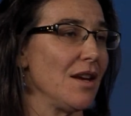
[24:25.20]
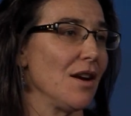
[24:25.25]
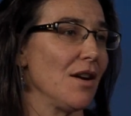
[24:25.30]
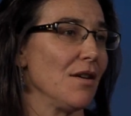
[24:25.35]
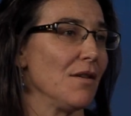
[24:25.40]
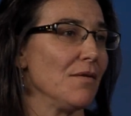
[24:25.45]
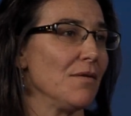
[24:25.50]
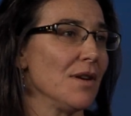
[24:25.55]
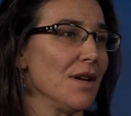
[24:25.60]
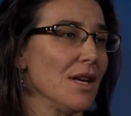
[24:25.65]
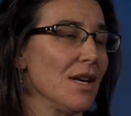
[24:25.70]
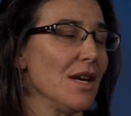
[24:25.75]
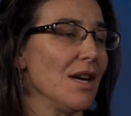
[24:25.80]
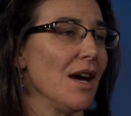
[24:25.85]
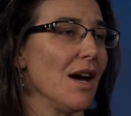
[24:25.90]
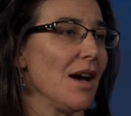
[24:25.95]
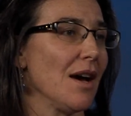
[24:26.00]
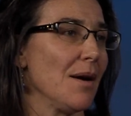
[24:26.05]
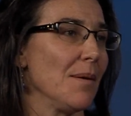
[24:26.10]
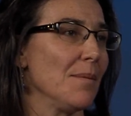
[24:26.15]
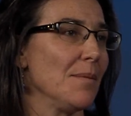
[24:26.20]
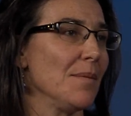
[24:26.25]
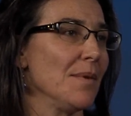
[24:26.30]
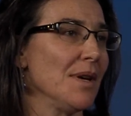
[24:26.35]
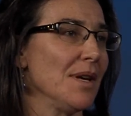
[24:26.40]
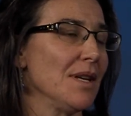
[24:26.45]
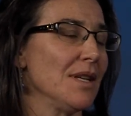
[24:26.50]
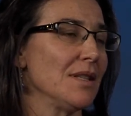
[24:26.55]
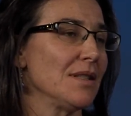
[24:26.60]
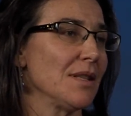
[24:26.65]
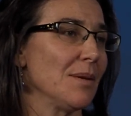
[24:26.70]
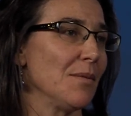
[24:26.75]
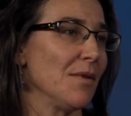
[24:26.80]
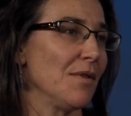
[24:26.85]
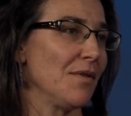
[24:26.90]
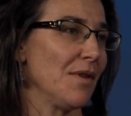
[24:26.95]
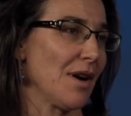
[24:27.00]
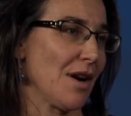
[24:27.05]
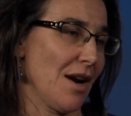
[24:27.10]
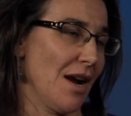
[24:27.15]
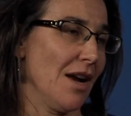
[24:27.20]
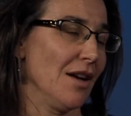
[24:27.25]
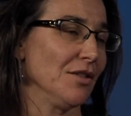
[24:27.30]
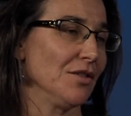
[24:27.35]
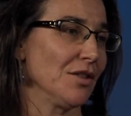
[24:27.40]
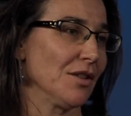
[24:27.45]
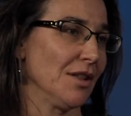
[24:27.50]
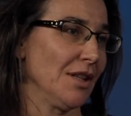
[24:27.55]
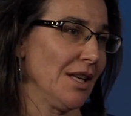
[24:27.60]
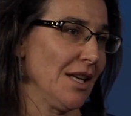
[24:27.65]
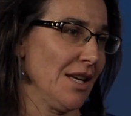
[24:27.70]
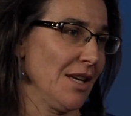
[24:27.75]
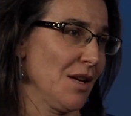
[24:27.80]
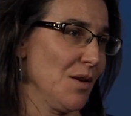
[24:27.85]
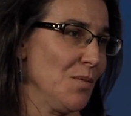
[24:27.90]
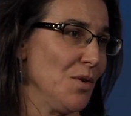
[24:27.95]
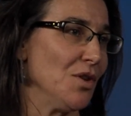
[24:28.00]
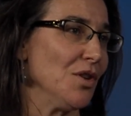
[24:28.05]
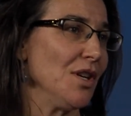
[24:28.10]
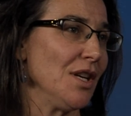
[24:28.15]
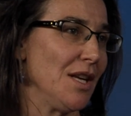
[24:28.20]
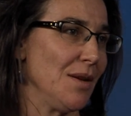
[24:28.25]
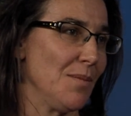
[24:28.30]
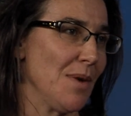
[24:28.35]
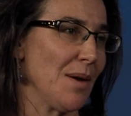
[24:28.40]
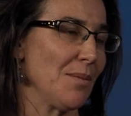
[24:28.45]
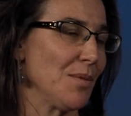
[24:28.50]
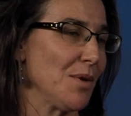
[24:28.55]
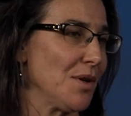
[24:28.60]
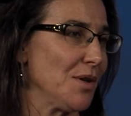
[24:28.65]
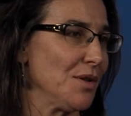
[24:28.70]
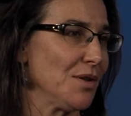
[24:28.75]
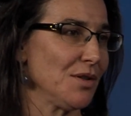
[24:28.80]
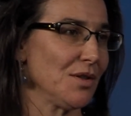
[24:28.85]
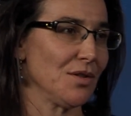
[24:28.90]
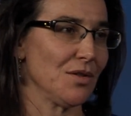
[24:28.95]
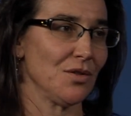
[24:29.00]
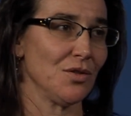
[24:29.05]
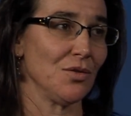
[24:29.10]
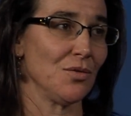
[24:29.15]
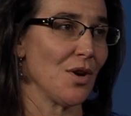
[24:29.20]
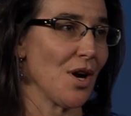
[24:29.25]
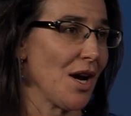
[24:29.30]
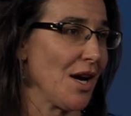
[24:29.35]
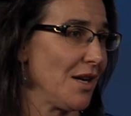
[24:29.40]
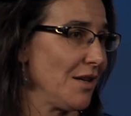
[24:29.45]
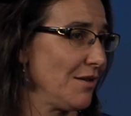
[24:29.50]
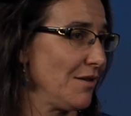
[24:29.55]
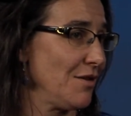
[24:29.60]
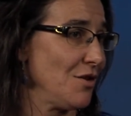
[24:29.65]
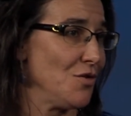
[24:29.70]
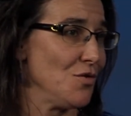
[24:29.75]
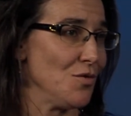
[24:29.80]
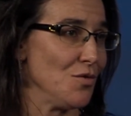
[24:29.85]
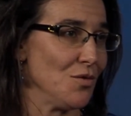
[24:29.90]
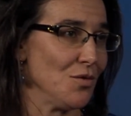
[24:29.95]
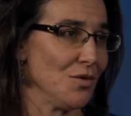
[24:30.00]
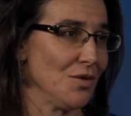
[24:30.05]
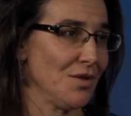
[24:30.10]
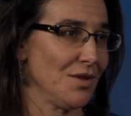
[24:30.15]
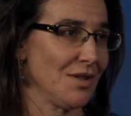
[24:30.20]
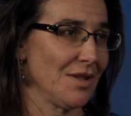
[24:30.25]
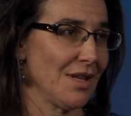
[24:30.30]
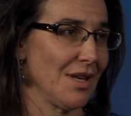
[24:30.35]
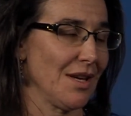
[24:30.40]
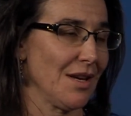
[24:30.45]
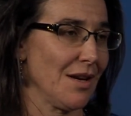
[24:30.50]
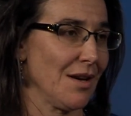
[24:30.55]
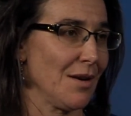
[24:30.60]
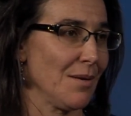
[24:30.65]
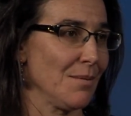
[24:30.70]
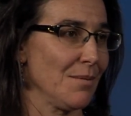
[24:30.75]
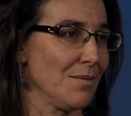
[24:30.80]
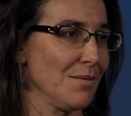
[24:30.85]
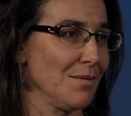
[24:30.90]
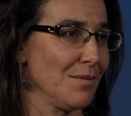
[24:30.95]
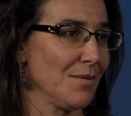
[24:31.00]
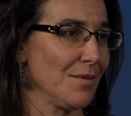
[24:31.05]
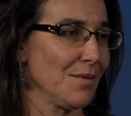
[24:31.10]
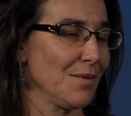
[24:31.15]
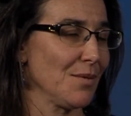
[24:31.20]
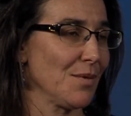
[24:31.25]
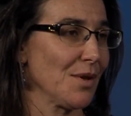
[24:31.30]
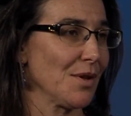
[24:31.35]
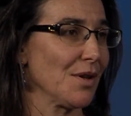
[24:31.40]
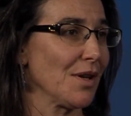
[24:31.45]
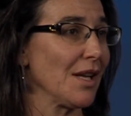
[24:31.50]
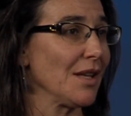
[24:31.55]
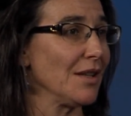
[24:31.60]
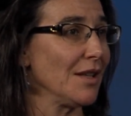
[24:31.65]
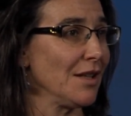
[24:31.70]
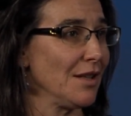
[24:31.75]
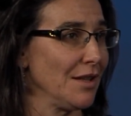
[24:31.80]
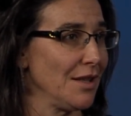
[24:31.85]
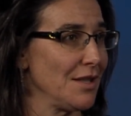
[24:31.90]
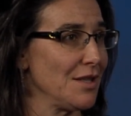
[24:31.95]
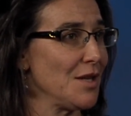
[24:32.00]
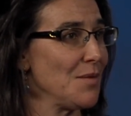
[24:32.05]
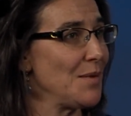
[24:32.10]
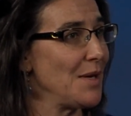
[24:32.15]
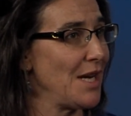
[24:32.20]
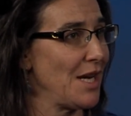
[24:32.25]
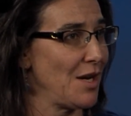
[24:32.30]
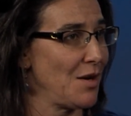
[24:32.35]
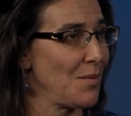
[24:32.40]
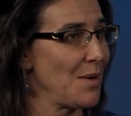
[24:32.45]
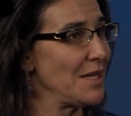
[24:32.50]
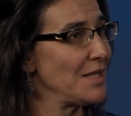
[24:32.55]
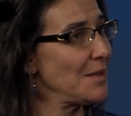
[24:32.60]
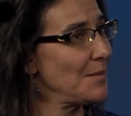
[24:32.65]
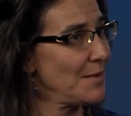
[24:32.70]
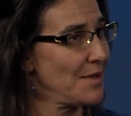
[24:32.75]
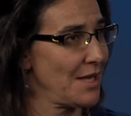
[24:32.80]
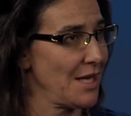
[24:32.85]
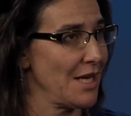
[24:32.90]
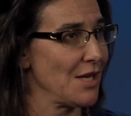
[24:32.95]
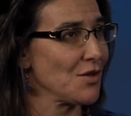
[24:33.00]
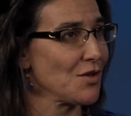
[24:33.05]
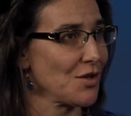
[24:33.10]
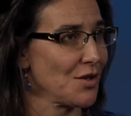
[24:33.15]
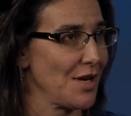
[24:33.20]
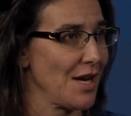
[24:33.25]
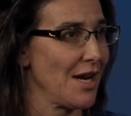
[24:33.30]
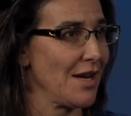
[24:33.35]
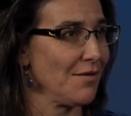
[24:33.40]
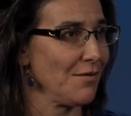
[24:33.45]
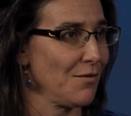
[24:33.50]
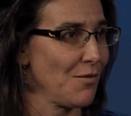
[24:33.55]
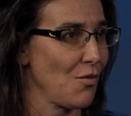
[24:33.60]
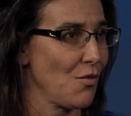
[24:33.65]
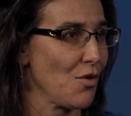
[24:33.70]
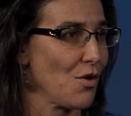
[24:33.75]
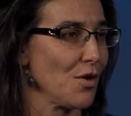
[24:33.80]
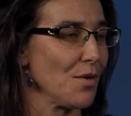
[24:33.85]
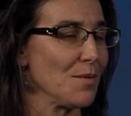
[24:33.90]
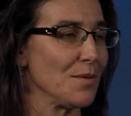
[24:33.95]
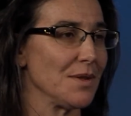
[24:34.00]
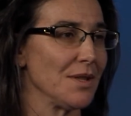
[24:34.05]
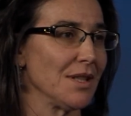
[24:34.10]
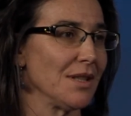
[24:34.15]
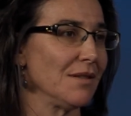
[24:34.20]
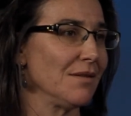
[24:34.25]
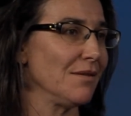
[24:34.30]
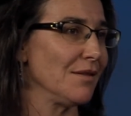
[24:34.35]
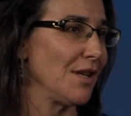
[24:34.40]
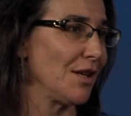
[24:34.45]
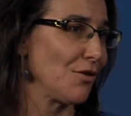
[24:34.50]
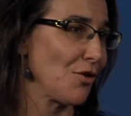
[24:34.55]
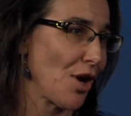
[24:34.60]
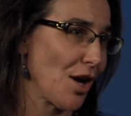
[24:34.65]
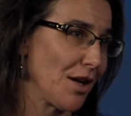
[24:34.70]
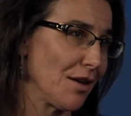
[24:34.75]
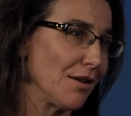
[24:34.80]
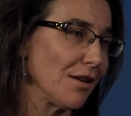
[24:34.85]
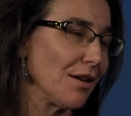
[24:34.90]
of some of our elderly community members do not use, we're a little intimidated by some of the internet forums, and they're not